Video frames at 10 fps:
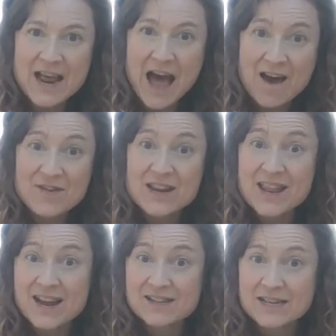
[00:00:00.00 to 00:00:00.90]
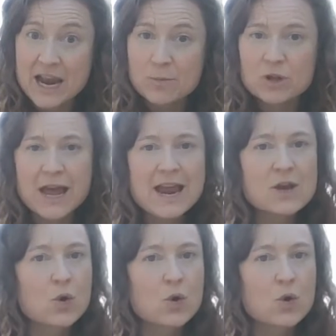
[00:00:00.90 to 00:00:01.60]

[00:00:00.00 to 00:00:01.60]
heavy like a table leg,